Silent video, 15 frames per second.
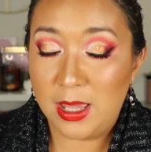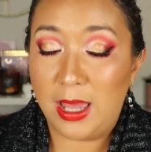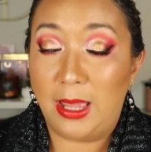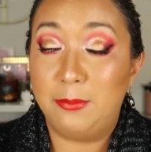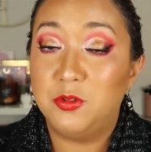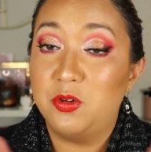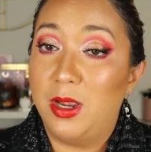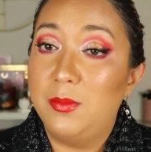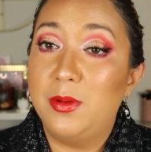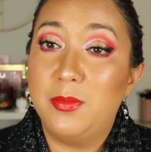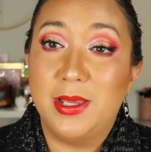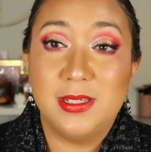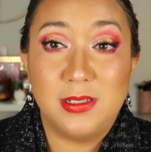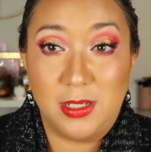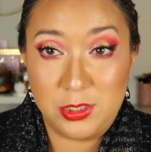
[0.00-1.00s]
I'm trying my
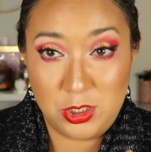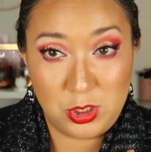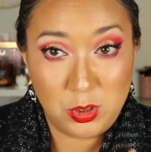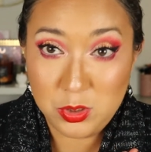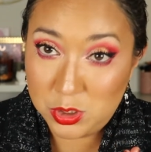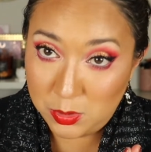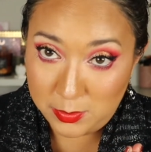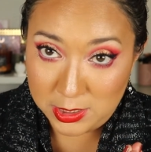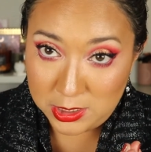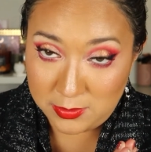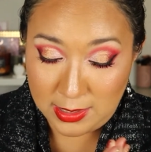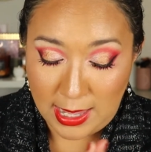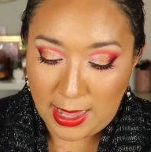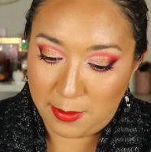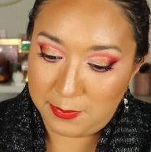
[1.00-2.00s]
best not to do too much of
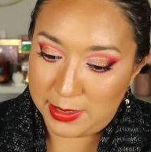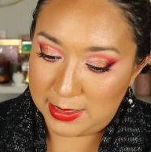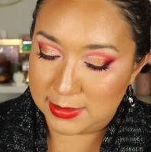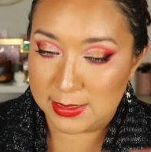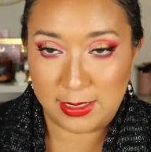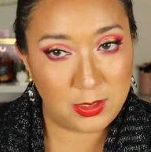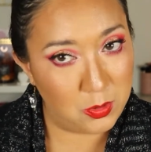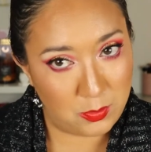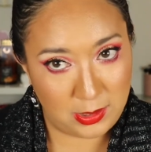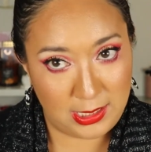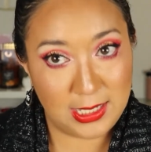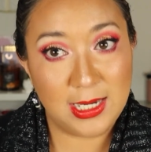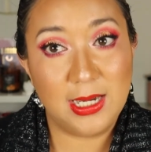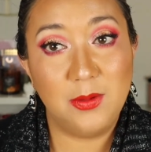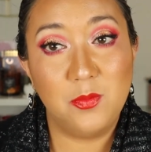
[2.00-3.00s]
that because I don't
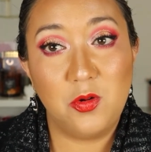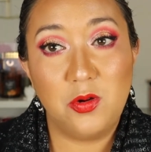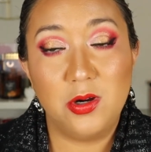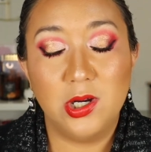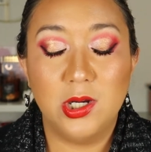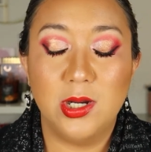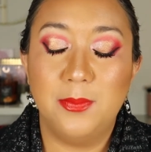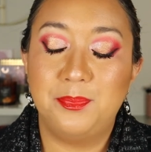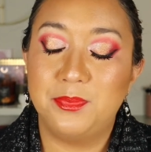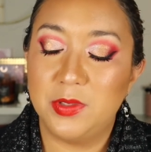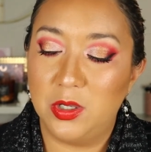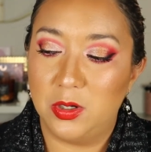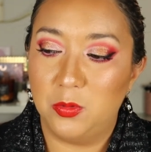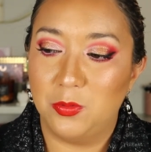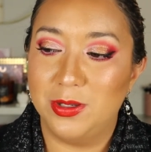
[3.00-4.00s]
need any more.
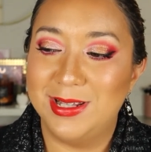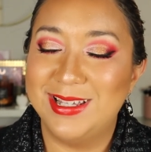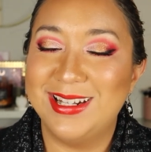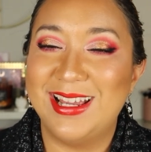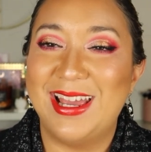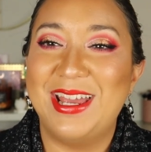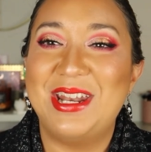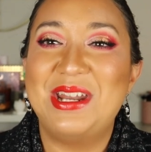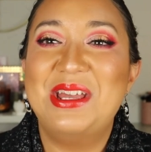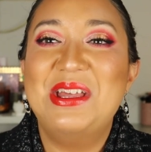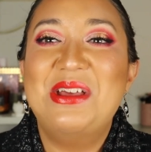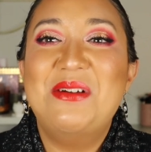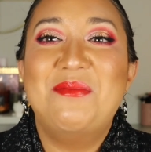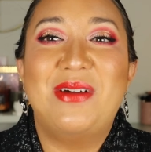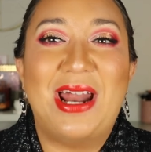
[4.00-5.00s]
Gonna reel it in,
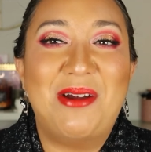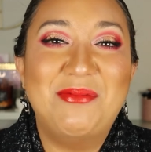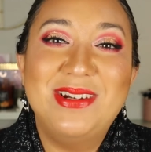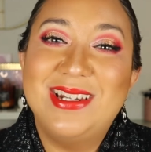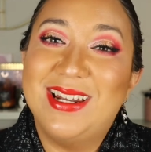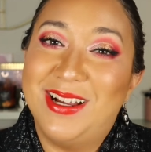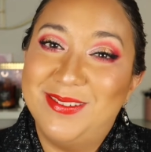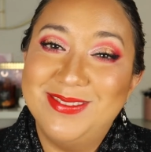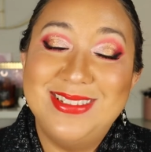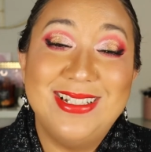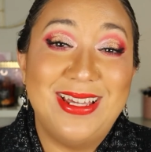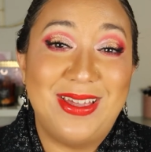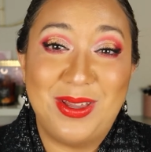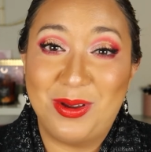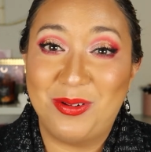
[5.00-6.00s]
but I would love to
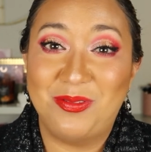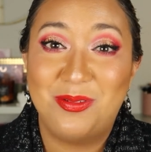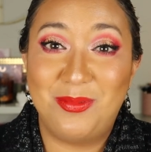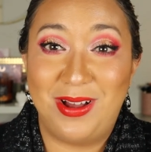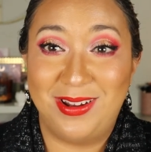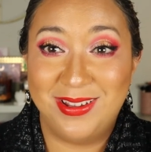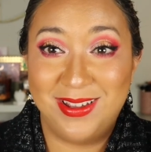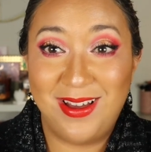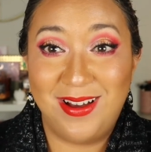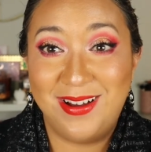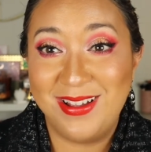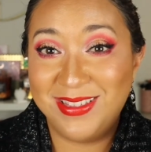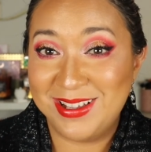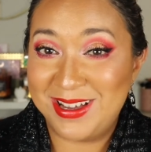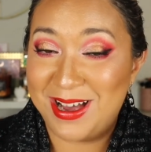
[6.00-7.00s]
hear from all of y'all
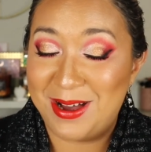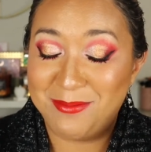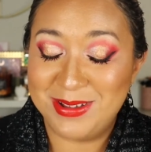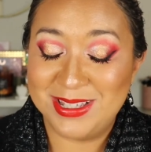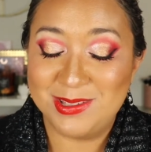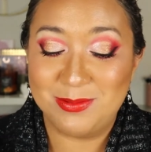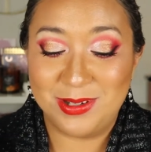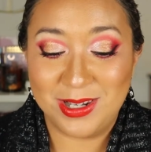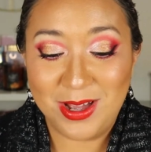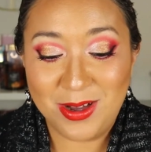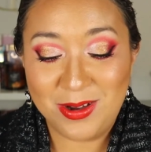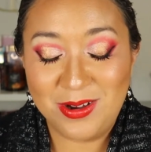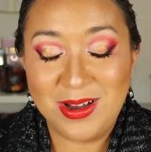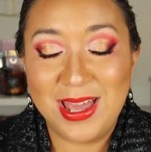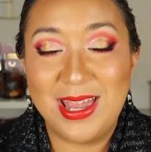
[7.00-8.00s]
in the comments
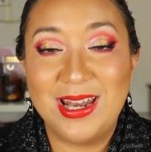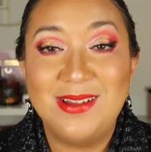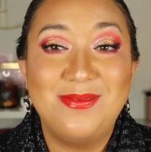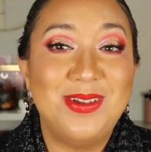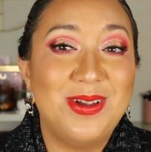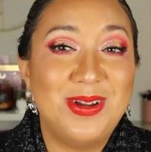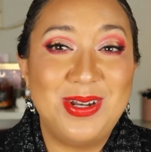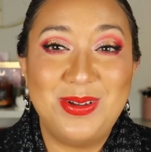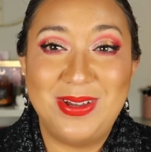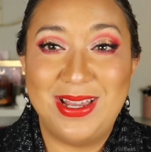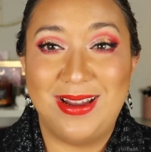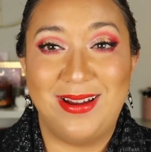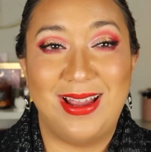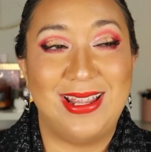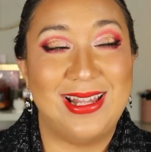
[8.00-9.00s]
below. And if you're new
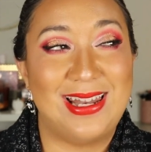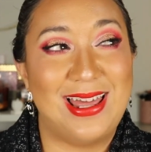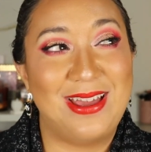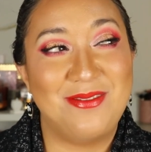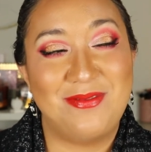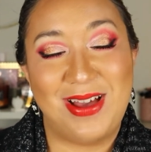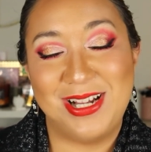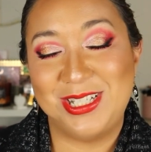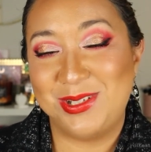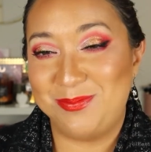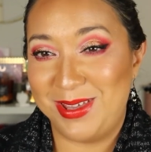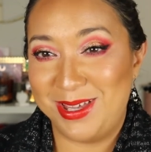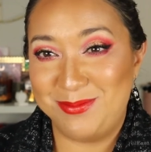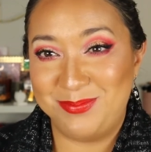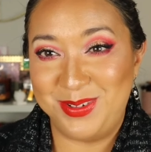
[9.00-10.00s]
here and you like fashion,
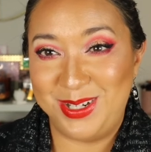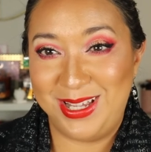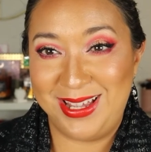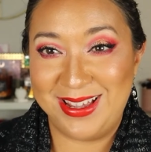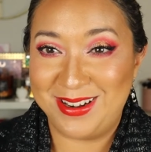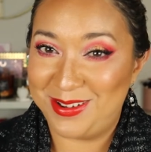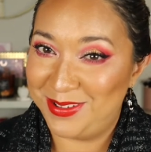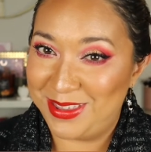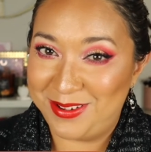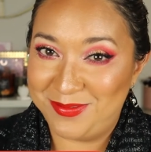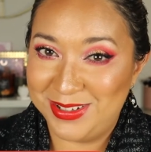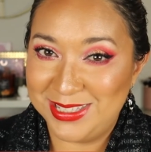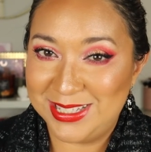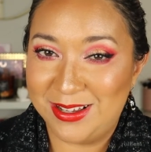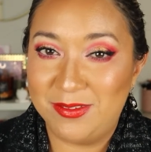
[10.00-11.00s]
makeup, beauty, and all that
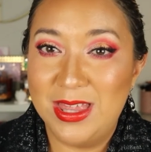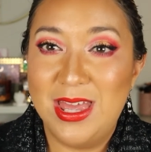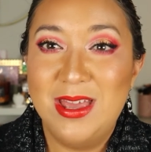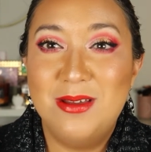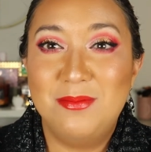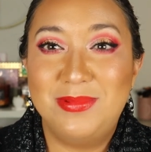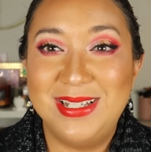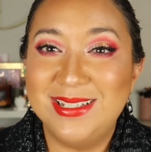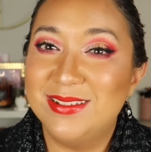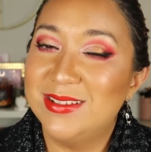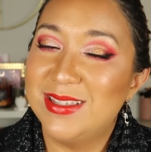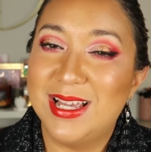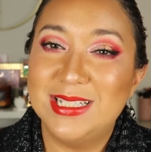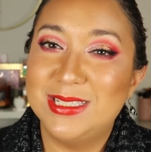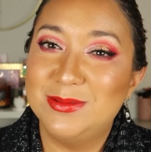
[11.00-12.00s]
fun stuff, please hit
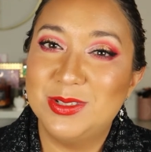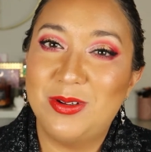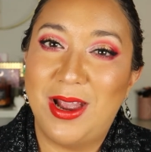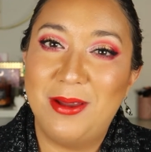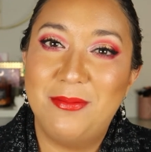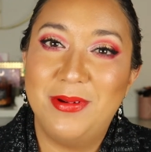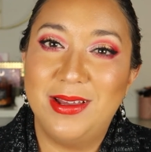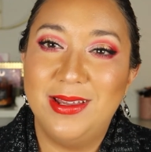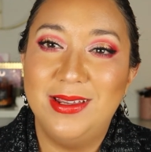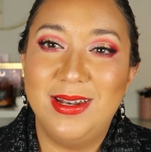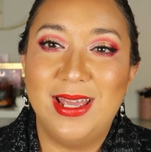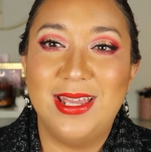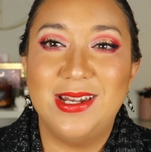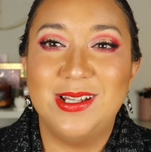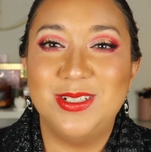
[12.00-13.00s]
that subscribe button
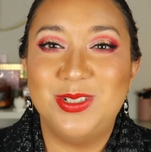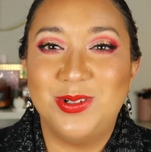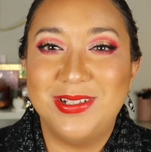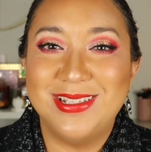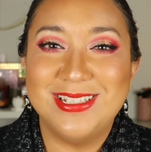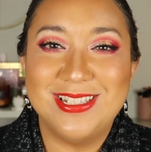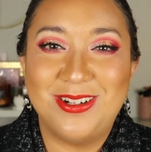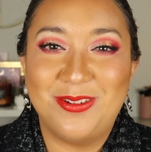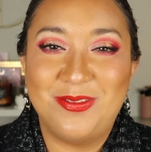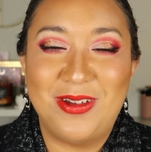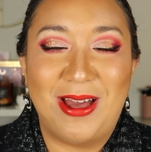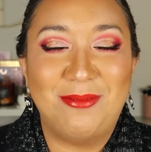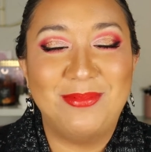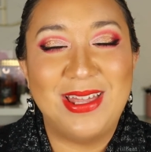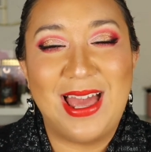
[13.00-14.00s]
and join this little
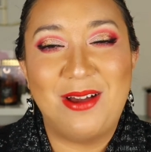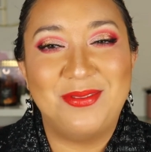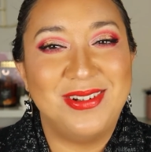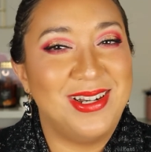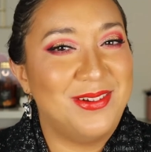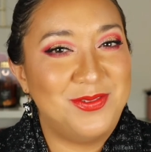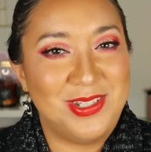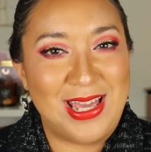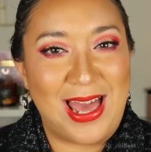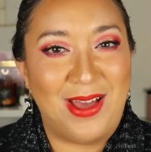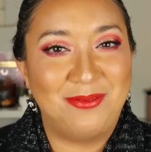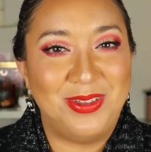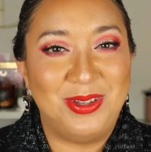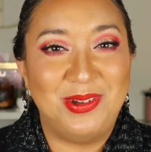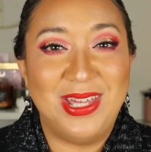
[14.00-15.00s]
family. I would love to
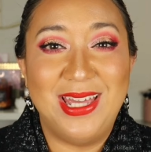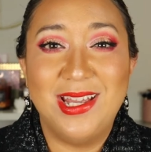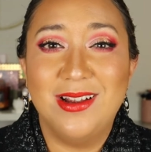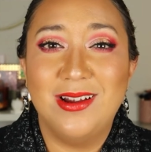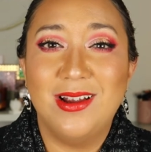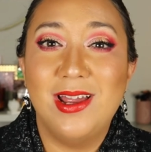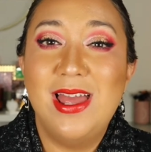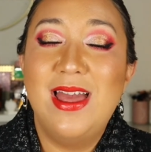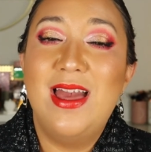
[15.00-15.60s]
have you here.